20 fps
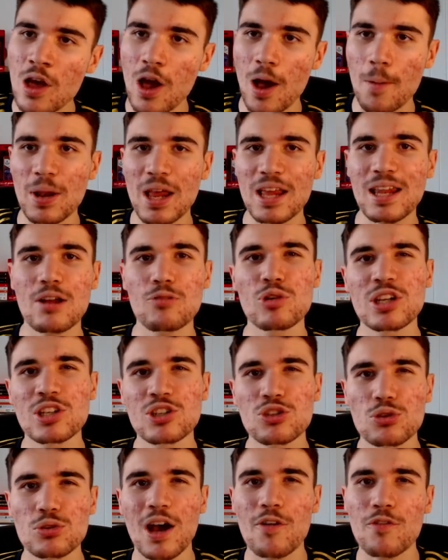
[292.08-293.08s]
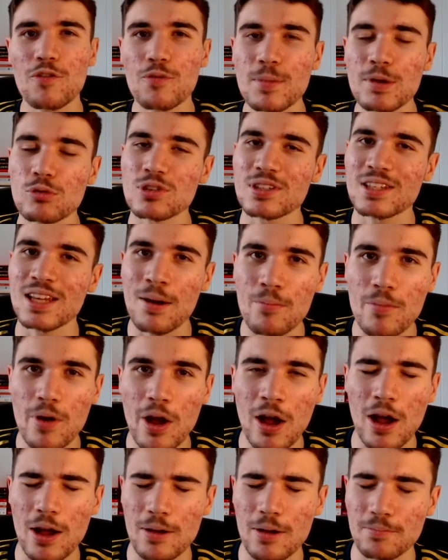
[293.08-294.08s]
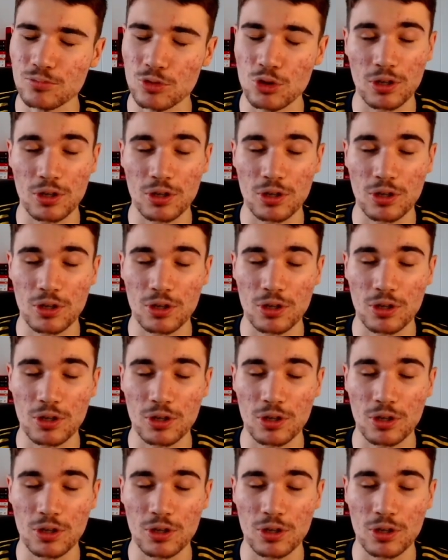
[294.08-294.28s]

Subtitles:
A player that really stood out for me was William